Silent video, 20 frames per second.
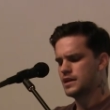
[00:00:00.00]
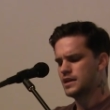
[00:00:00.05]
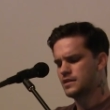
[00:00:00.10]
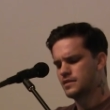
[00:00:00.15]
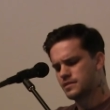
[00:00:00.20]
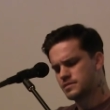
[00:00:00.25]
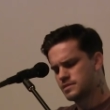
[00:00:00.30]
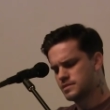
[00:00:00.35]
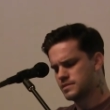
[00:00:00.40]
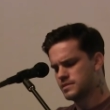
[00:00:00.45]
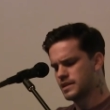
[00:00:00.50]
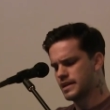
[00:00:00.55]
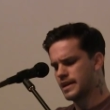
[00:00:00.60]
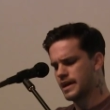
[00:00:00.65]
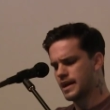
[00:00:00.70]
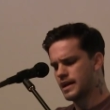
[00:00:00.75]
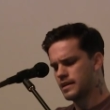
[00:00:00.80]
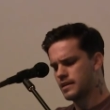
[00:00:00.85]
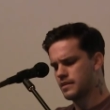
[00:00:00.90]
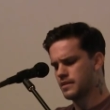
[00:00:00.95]
He doesn't
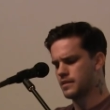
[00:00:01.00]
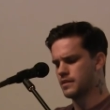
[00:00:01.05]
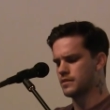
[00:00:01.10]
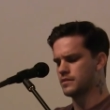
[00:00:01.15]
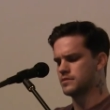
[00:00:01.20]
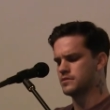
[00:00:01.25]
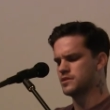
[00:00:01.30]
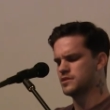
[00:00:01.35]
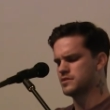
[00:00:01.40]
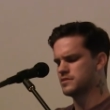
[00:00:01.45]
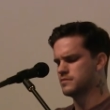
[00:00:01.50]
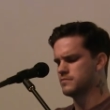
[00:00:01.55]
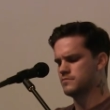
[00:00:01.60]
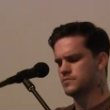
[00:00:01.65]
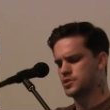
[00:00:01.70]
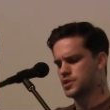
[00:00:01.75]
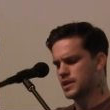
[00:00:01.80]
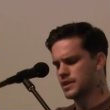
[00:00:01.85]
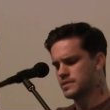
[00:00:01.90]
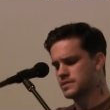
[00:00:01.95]
say anything, just
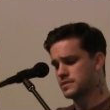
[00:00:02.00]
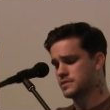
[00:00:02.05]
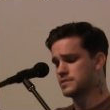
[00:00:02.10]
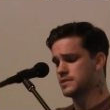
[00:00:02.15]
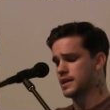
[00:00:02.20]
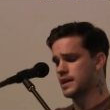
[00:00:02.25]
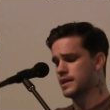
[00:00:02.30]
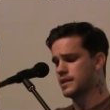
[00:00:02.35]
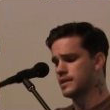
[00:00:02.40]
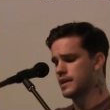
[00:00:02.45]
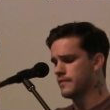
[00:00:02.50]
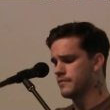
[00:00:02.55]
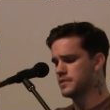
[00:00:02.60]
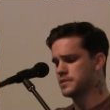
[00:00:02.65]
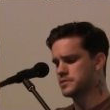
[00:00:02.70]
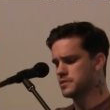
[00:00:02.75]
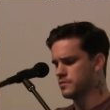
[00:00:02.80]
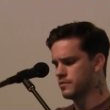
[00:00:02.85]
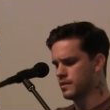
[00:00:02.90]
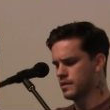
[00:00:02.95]
shakes his head
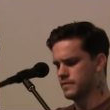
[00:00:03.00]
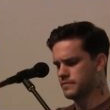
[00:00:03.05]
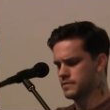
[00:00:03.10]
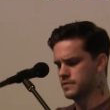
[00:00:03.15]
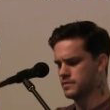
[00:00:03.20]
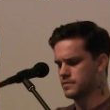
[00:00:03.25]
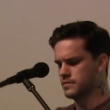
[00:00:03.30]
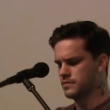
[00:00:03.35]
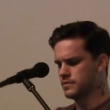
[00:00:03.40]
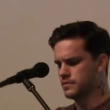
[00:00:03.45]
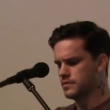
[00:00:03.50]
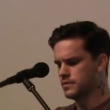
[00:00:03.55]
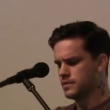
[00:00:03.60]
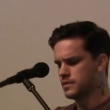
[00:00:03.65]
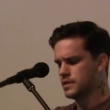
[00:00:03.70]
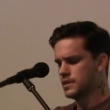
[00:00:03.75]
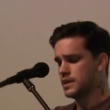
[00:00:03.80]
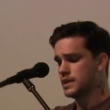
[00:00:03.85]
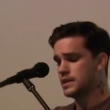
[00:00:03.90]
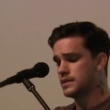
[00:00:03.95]
every so often.
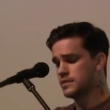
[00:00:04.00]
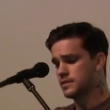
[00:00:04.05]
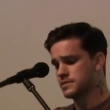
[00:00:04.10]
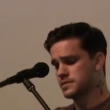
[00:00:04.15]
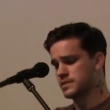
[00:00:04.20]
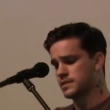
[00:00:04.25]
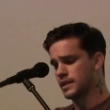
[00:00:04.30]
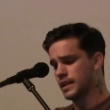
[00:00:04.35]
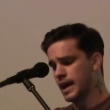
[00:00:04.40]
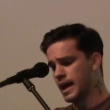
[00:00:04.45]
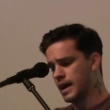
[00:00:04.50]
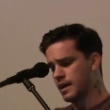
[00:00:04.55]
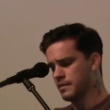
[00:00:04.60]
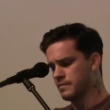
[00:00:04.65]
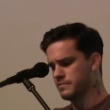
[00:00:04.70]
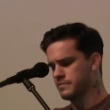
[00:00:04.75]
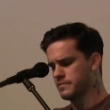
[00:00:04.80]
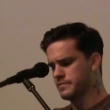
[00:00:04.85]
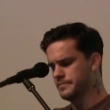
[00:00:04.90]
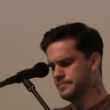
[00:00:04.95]
He doesn't
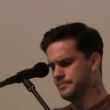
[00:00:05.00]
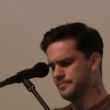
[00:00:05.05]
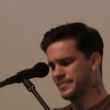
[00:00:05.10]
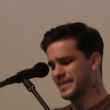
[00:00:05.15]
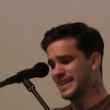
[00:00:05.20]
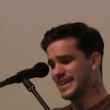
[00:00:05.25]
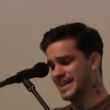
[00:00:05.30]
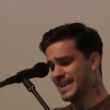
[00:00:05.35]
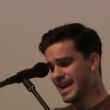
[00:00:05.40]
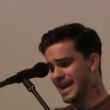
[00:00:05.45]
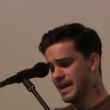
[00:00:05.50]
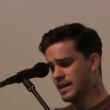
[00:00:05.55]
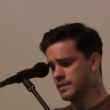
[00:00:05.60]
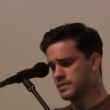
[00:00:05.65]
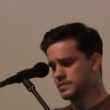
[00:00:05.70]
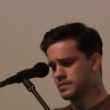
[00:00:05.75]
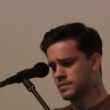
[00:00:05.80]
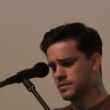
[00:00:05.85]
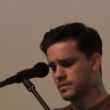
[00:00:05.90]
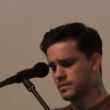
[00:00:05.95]
laugh. He
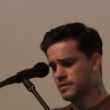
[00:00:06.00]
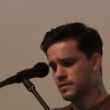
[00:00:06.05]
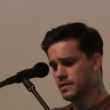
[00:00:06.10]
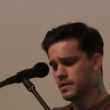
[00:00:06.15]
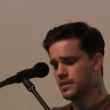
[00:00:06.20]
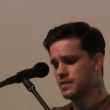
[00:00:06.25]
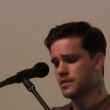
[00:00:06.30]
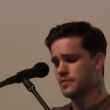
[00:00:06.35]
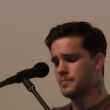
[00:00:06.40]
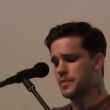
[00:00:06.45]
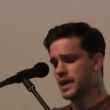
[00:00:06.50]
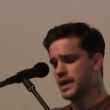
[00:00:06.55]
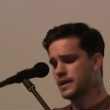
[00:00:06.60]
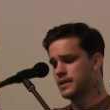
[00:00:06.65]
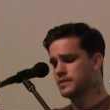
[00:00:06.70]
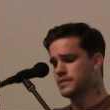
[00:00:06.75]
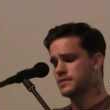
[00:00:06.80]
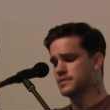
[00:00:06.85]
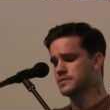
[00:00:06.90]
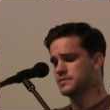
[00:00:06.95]
can't. The
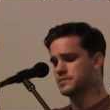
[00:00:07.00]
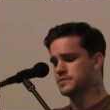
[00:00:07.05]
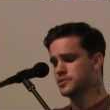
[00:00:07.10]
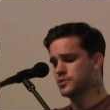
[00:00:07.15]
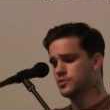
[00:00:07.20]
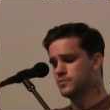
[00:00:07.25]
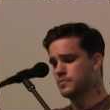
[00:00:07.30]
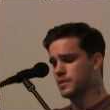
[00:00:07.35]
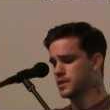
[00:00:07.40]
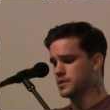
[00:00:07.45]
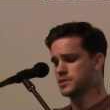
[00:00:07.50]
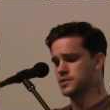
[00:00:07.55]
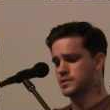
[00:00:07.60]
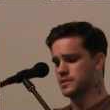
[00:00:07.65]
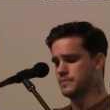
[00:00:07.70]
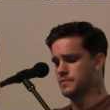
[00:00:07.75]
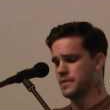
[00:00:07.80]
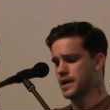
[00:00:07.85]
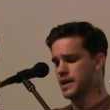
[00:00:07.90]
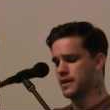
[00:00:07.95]
pain is too much
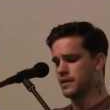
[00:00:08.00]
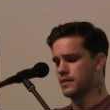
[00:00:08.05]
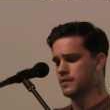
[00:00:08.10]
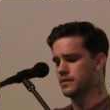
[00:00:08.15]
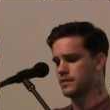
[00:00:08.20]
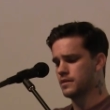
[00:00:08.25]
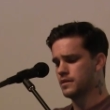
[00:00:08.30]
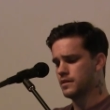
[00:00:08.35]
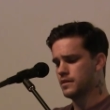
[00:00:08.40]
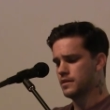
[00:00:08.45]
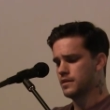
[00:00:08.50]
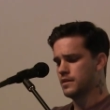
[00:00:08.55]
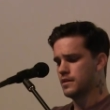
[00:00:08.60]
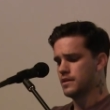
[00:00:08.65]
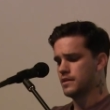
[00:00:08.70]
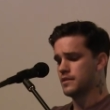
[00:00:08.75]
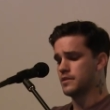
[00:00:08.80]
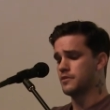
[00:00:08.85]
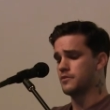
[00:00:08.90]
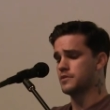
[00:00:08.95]
to bear.
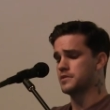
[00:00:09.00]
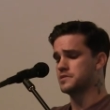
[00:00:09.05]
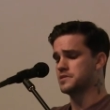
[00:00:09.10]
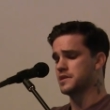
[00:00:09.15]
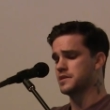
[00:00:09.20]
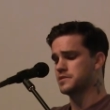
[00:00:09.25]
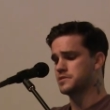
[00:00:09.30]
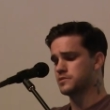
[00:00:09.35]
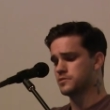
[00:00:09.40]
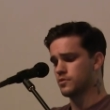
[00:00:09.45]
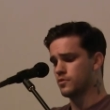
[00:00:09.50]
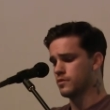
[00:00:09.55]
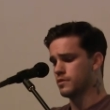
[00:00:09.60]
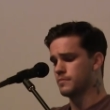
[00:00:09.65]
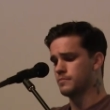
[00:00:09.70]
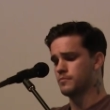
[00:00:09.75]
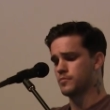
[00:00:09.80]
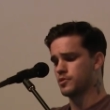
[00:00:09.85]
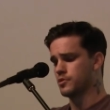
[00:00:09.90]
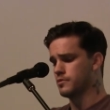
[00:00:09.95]
There is a
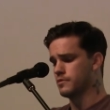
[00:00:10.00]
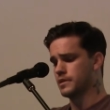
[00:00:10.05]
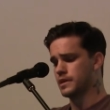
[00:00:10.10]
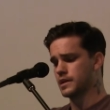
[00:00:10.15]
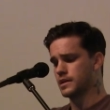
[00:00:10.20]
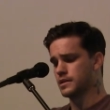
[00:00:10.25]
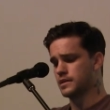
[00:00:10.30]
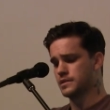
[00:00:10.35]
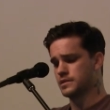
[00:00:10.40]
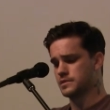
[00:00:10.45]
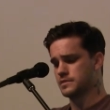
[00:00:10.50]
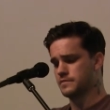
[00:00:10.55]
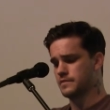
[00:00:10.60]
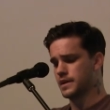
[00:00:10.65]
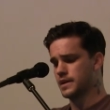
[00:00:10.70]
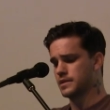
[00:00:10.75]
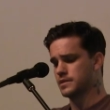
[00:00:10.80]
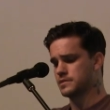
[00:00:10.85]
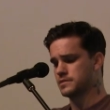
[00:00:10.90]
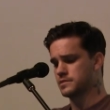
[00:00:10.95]
storm brewing in his
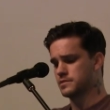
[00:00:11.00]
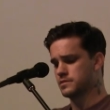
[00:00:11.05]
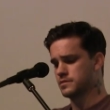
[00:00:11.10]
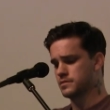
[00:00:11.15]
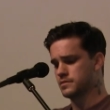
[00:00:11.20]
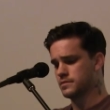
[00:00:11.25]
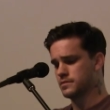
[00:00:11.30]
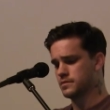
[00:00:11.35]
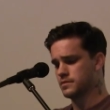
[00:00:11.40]
face.